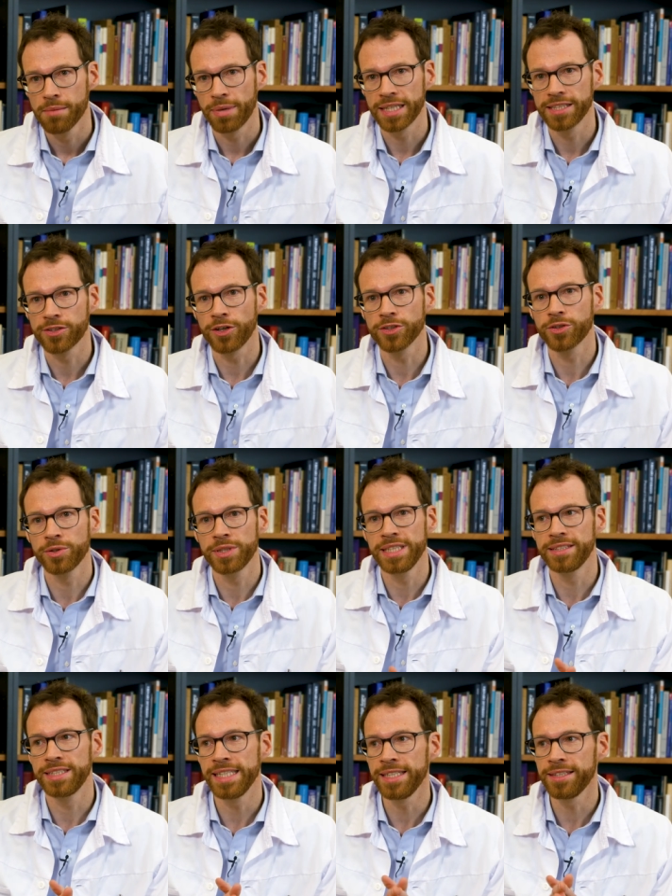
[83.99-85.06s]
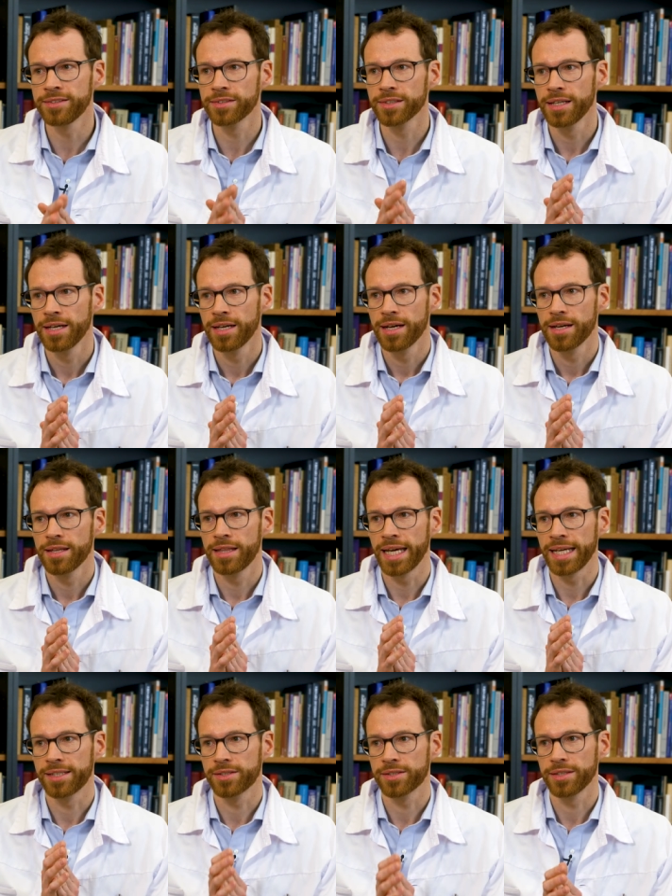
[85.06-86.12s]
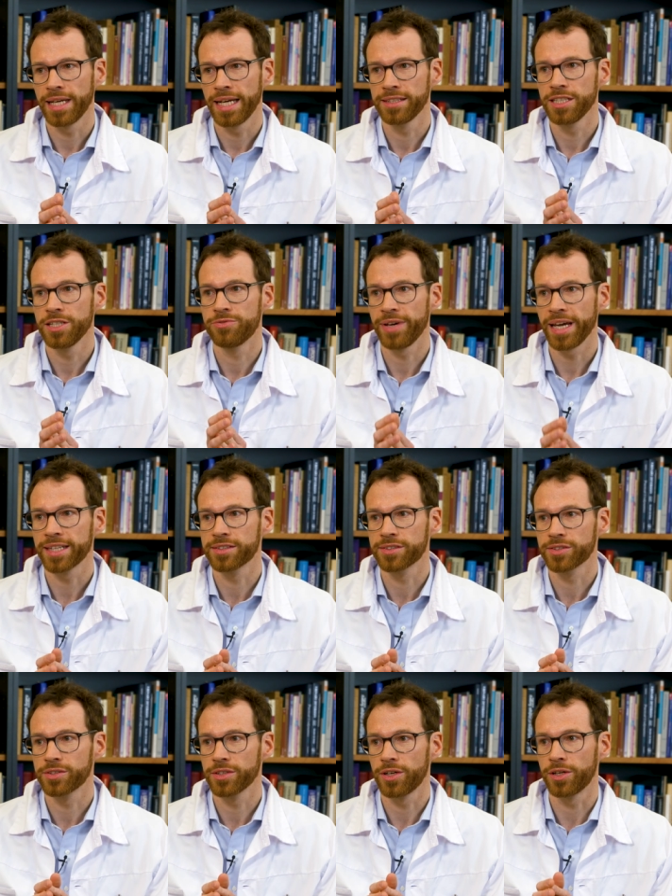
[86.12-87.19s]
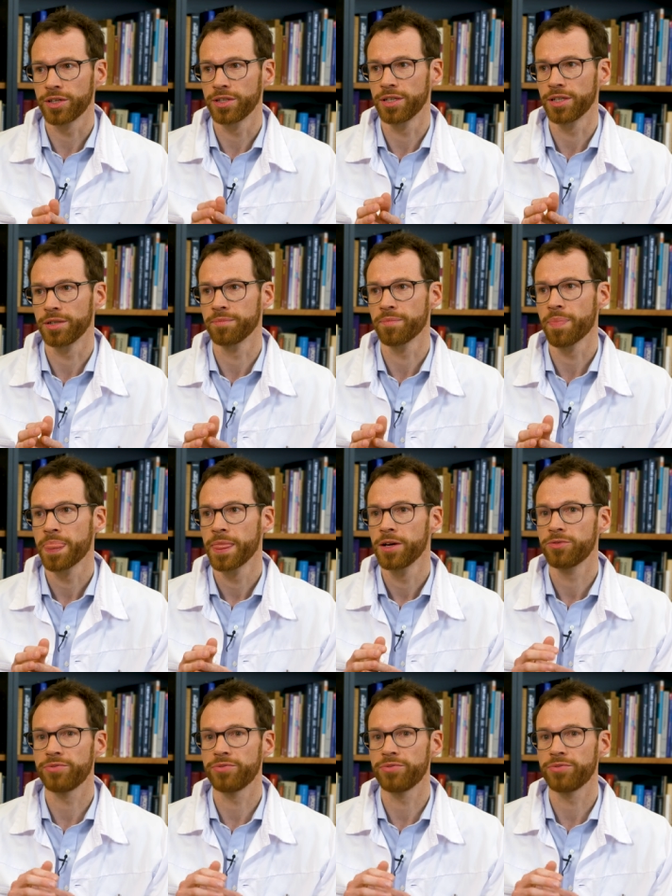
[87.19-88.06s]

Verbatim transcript: but it's also a disease that has effects on um,